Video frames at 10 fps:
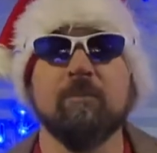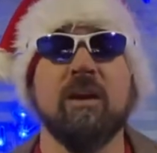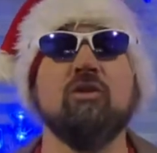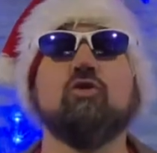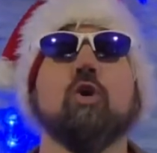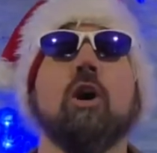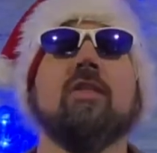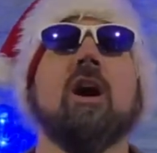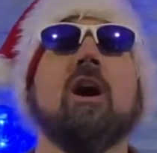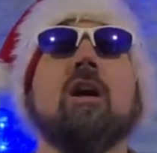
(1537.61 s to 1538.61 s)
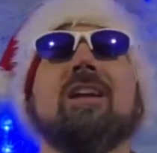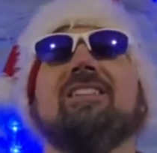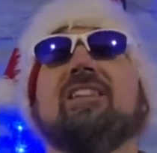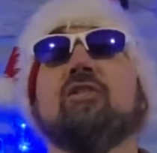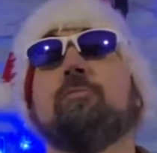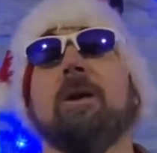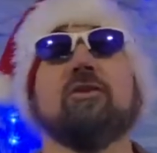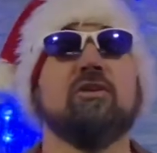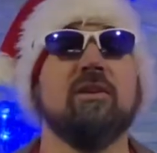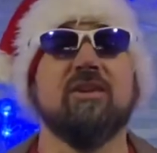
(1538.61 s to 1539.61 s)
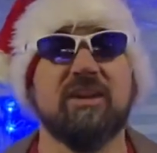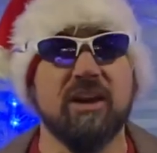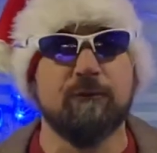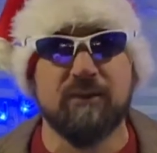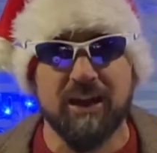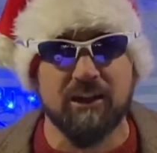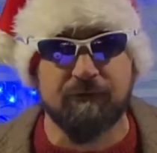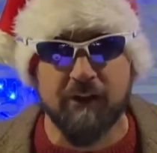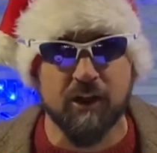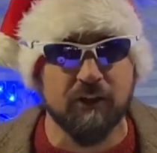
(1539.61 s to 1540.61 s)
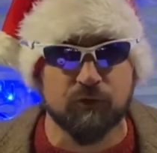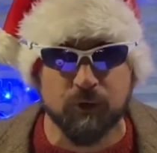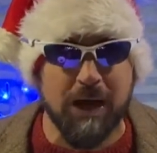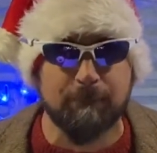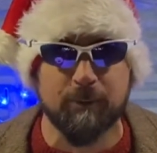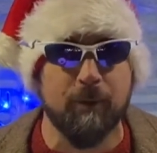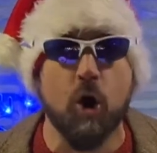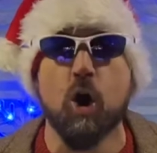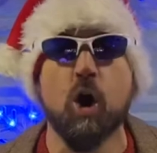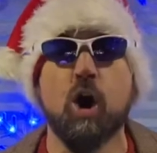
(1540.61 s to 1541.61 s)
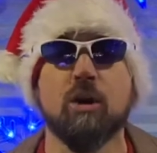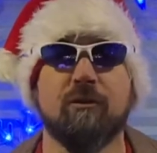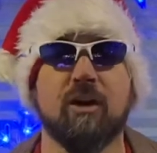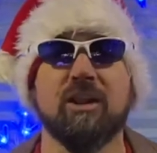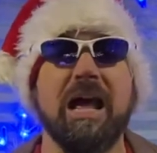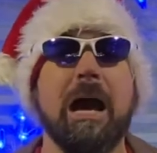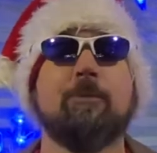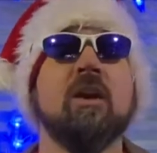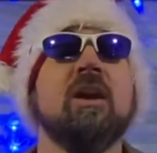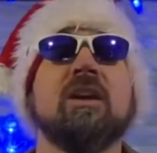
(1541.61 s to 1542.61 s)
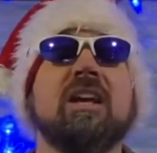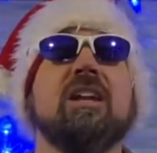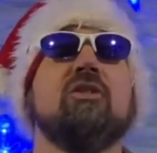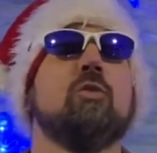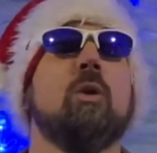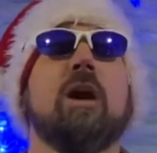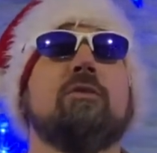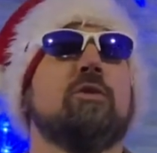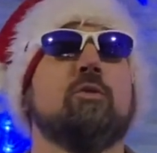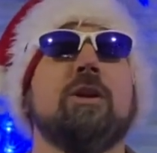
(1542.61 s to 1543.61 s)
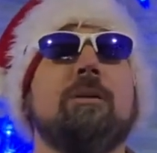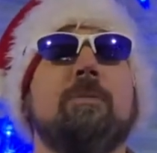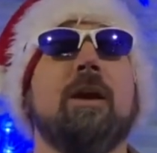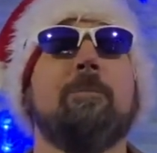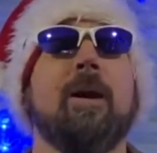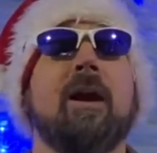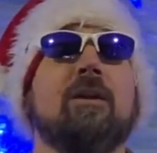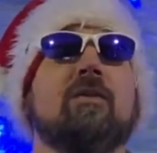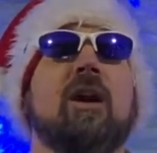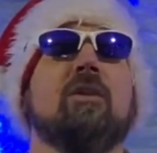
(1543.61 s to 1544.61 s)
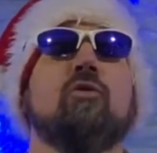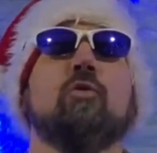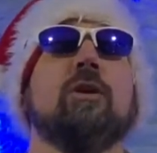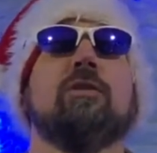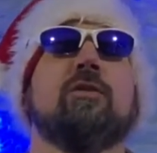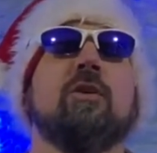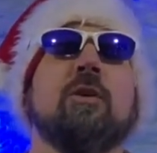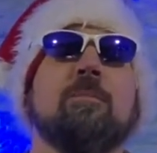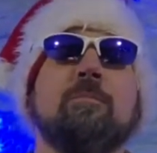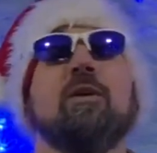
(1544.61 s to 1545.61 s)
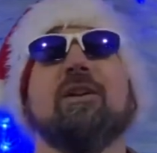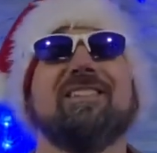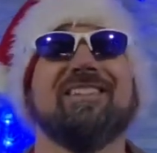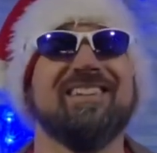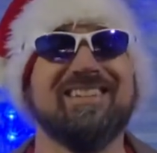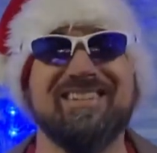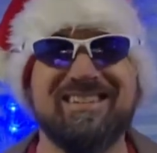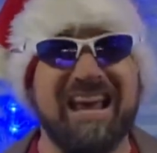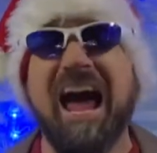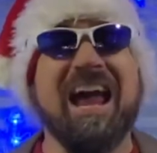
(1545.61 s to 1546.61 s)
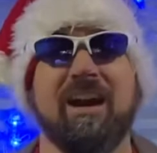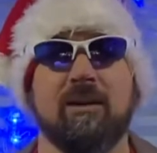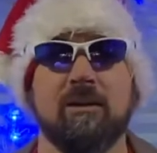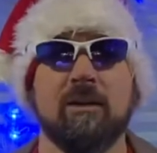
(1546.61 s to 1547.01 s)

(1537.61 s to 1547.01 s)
Enjoy the holidays, especially the gift the NFL has dropped all of our laps getting to watch the Green Bay Packers on Christmas Day.